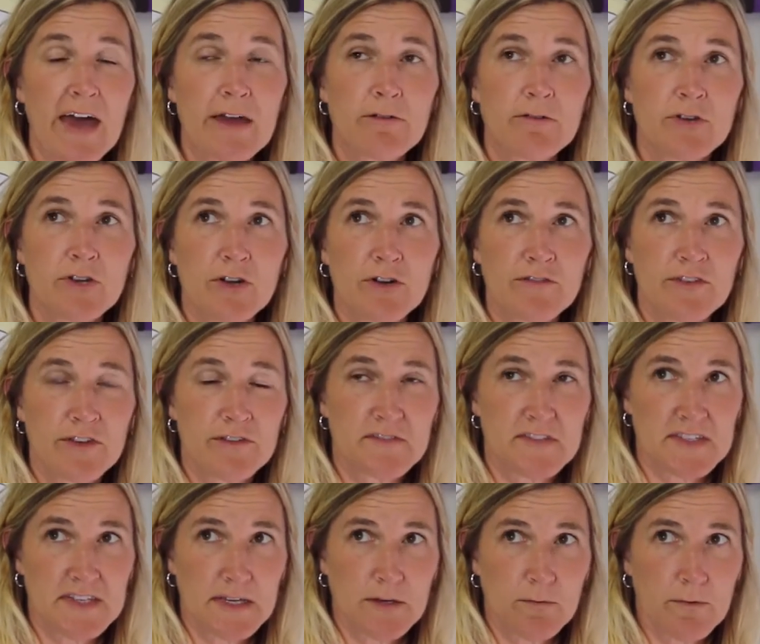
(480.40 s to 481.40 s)
I don't know if you've
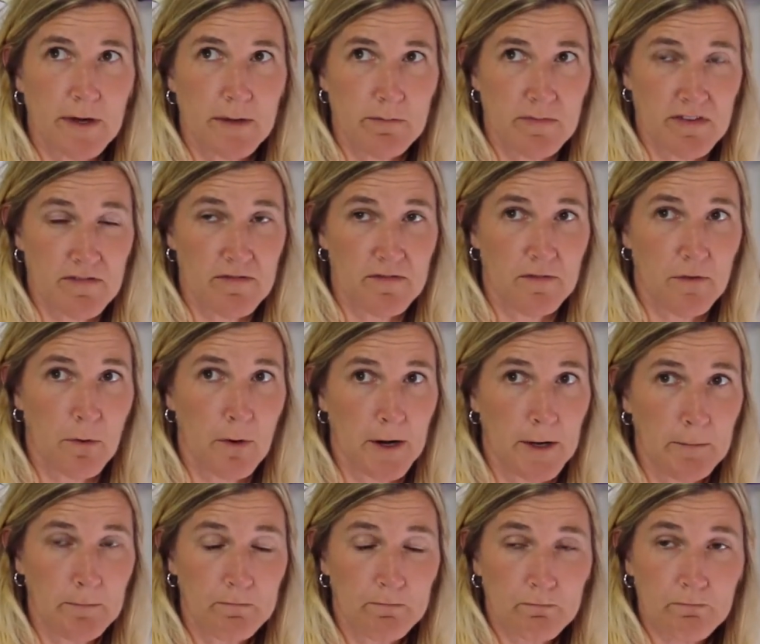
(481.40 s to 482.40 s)
seen one
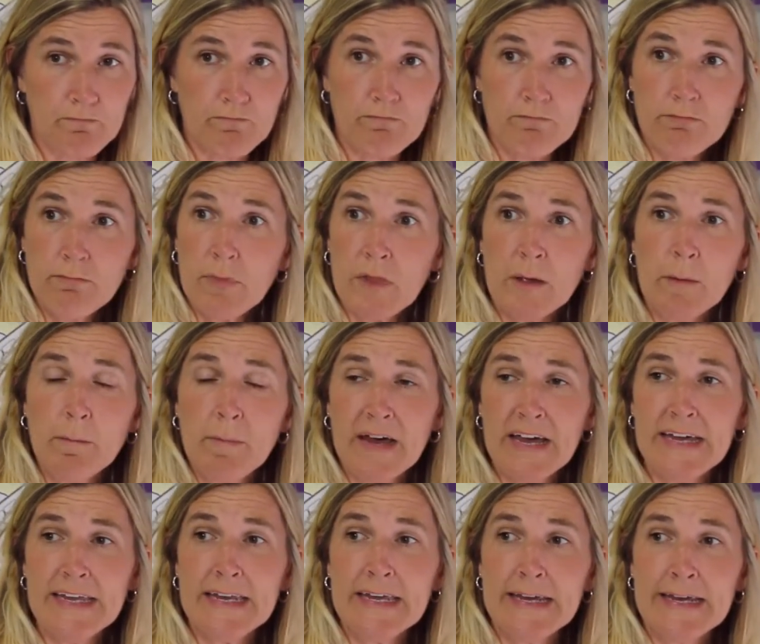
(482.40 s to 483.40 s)
before,
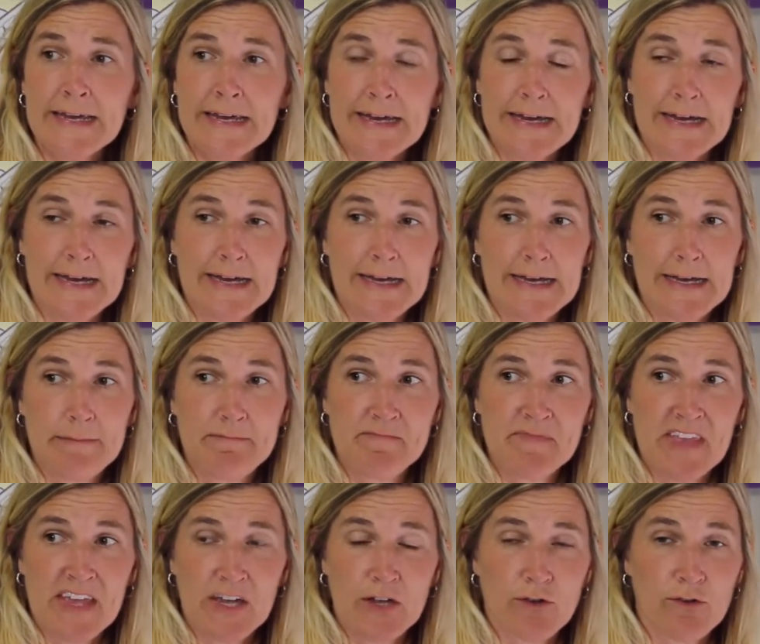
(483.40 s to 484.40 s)
but
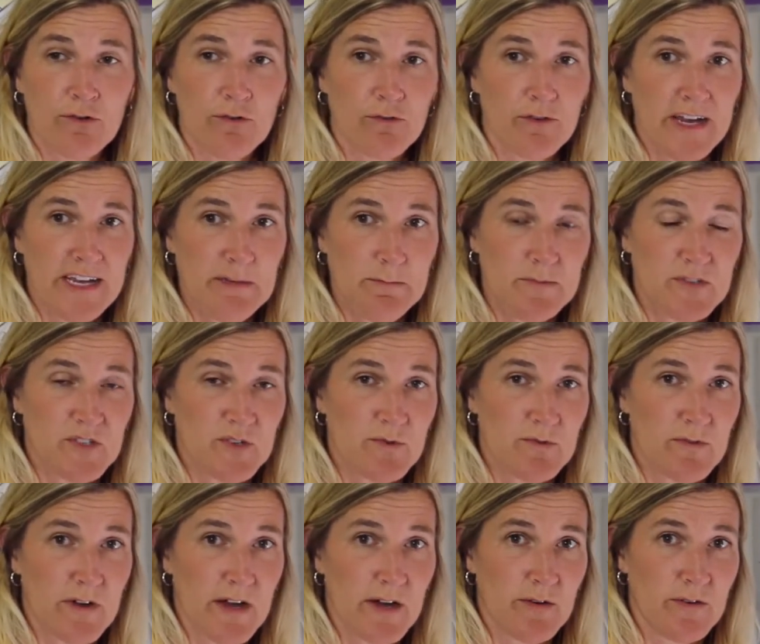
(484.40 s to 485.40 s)
grapes
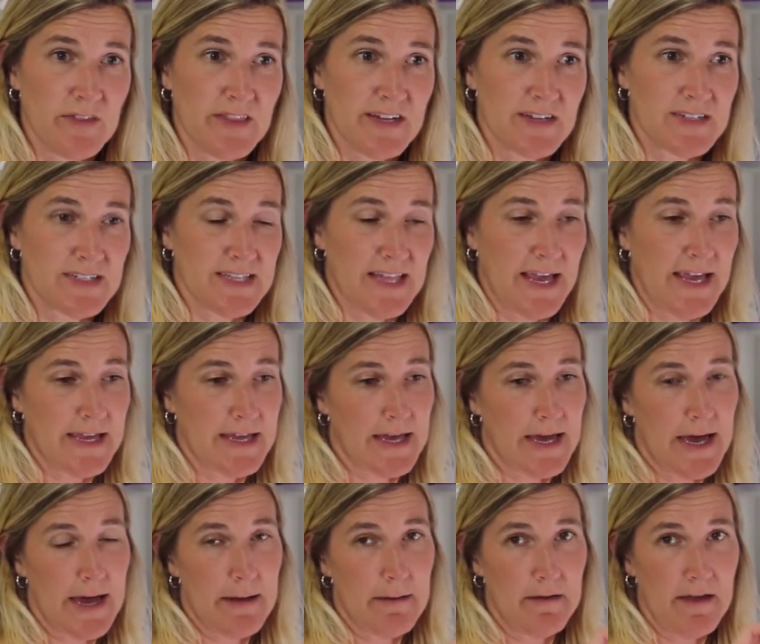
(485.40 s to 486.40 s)
grow, there's like
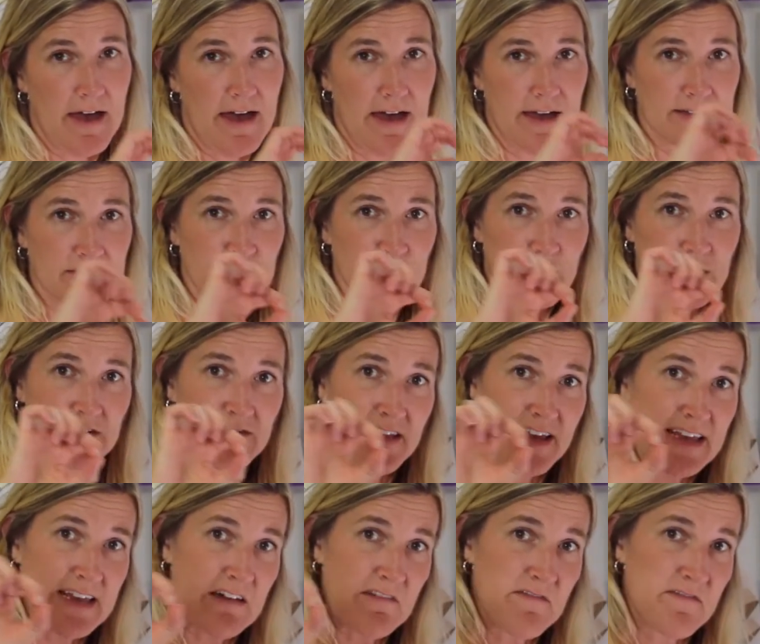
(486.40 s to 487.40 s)
a sort of
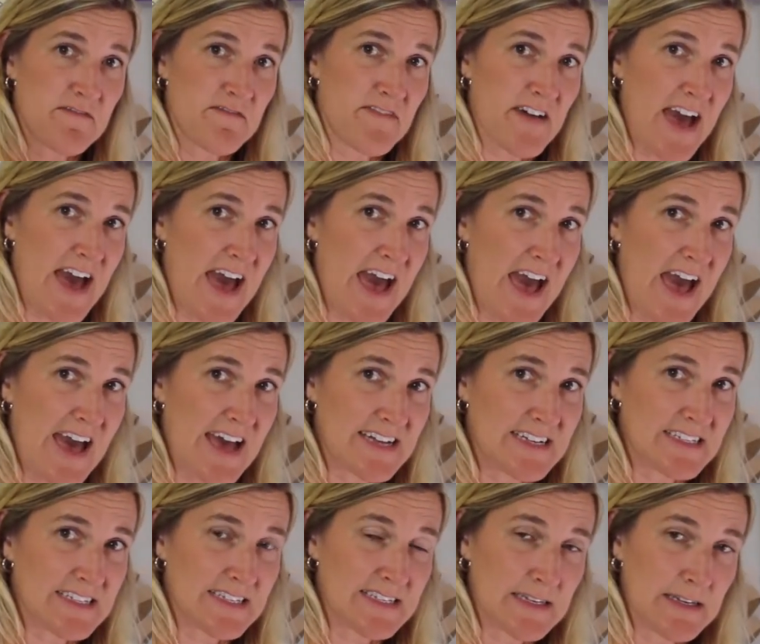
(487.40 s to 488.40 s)
like a
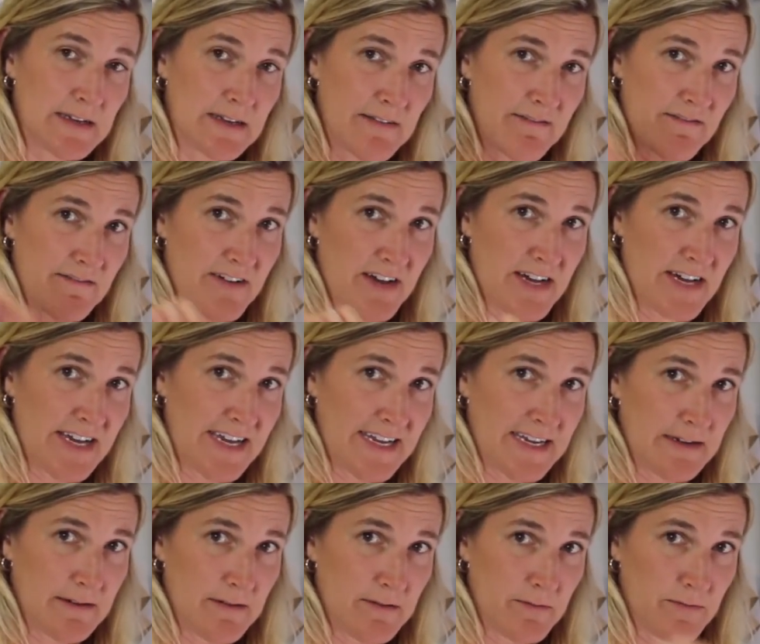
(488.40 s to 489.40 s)
fat
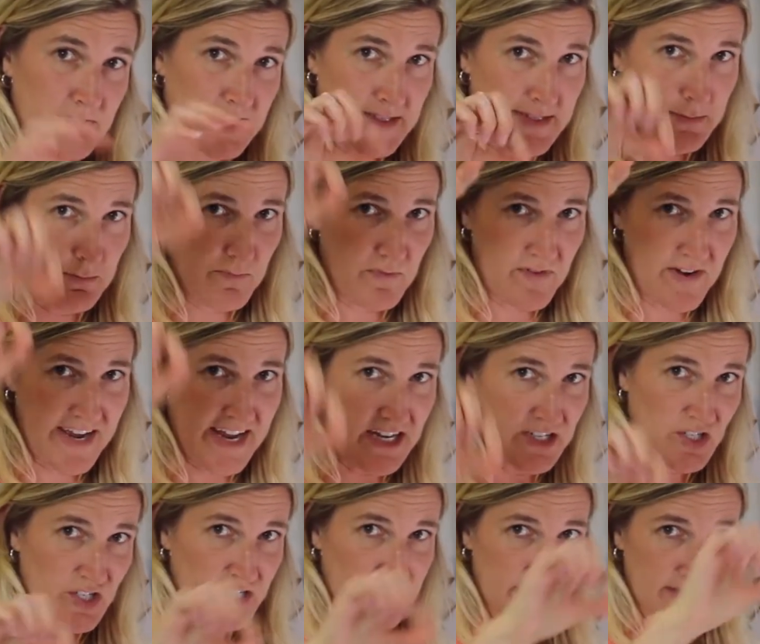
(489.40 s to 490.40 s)
vine with
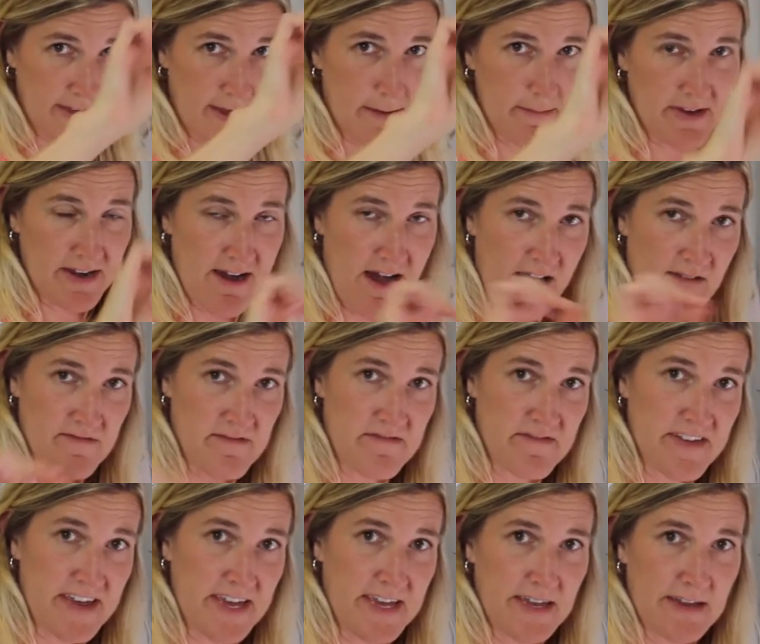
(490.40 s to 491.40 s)
branches coming off of
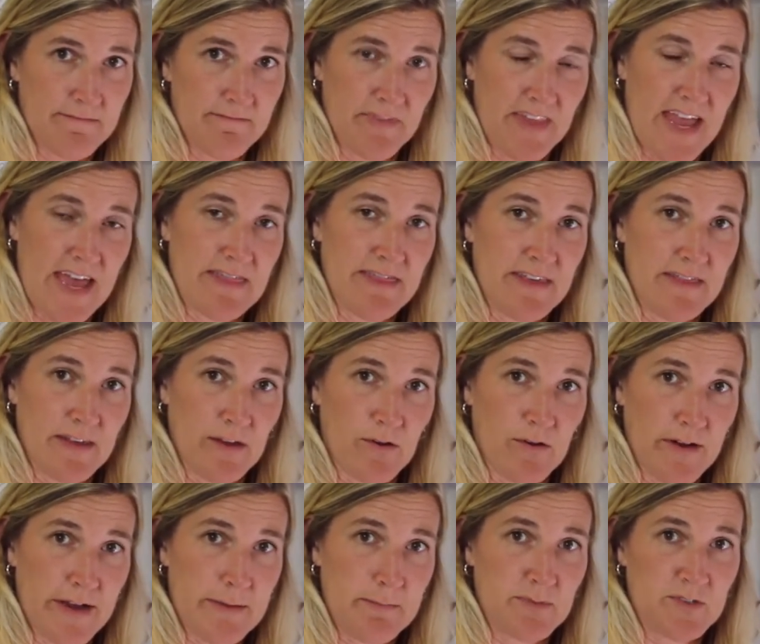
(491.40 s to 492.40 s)
it, and then the
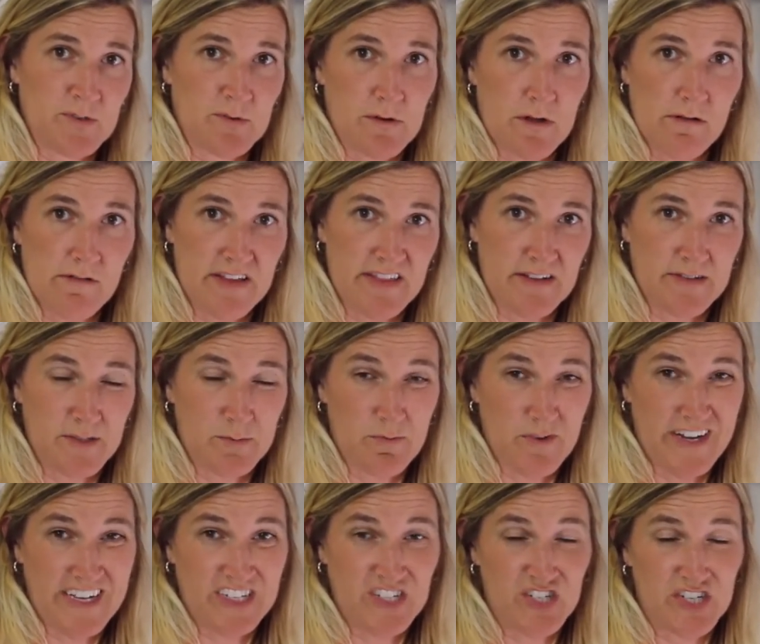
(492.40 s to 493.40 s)
grapes grow on those
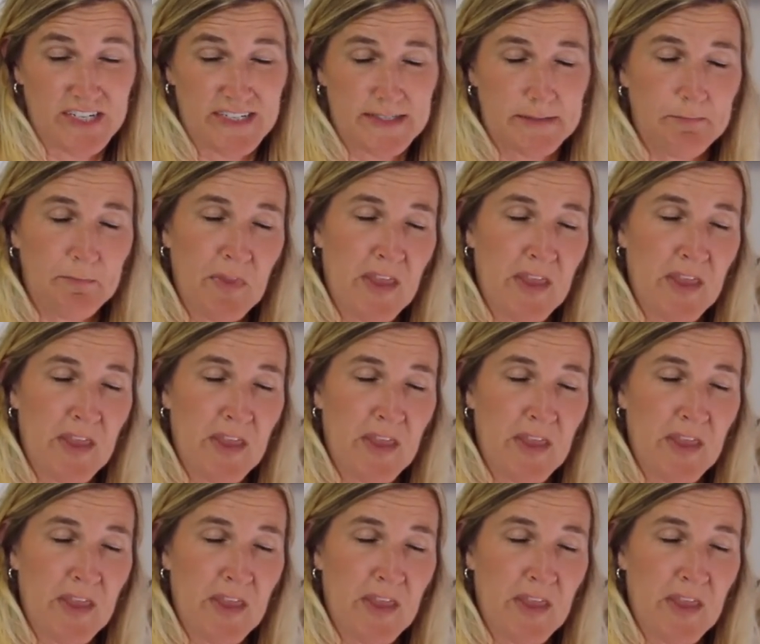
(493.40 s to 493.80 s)
branches.